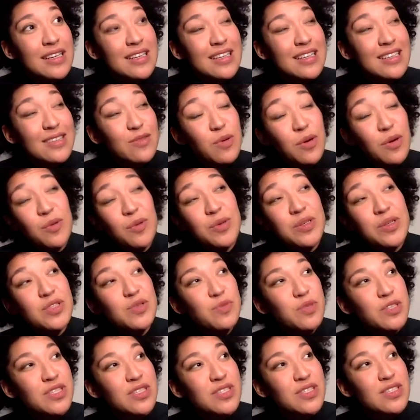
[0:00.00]
well we,
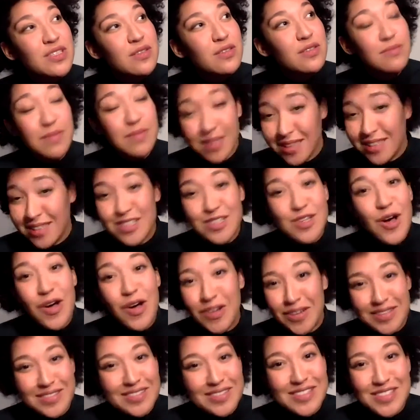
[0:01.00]
we
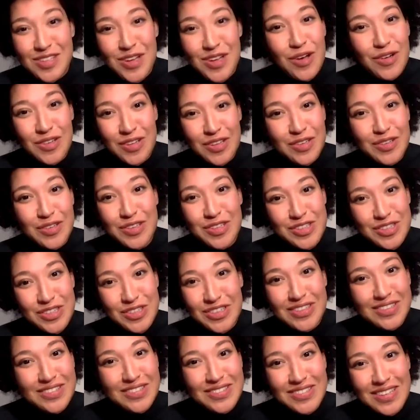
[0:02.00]
song song
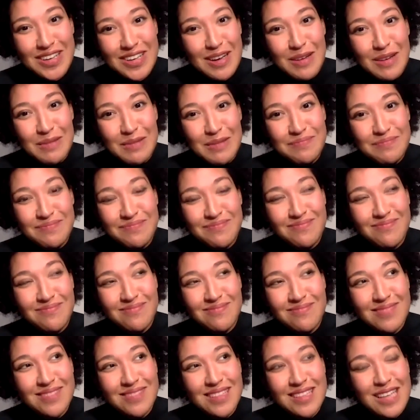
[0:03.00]
literature um,
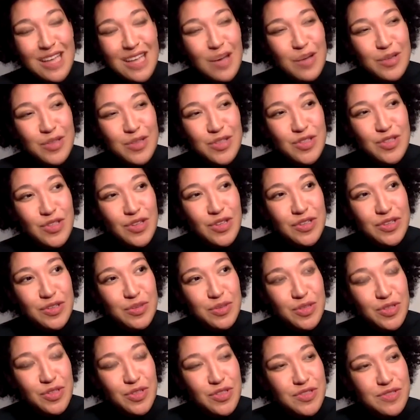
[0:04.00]
yeah we started
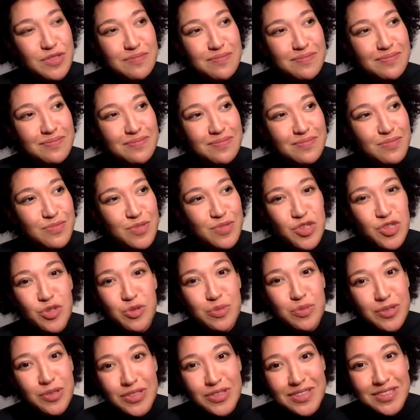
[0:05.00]
with
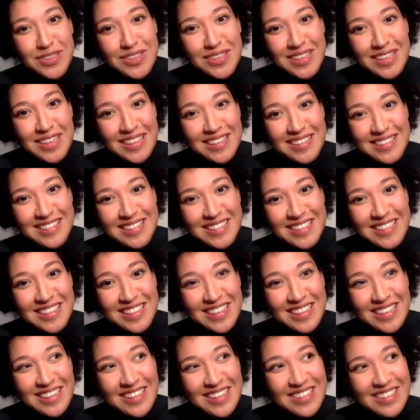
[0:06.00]
schubert and
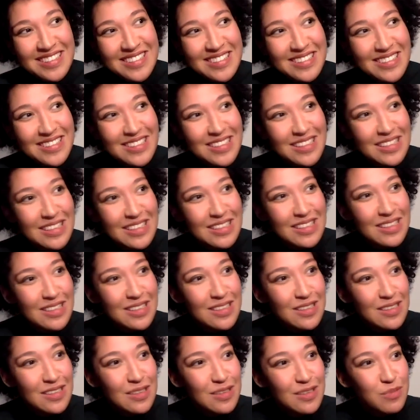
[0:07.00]
uh,
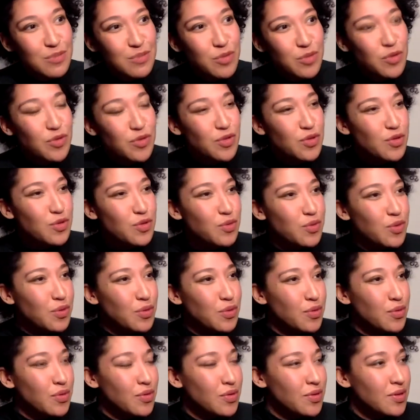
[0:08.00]
moved
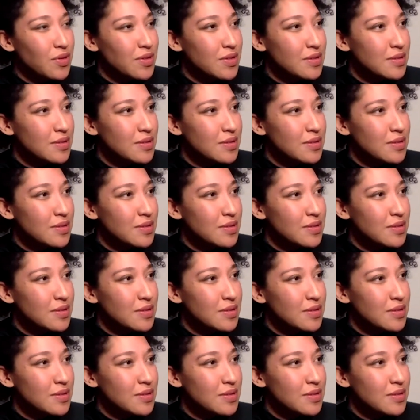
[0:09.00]
through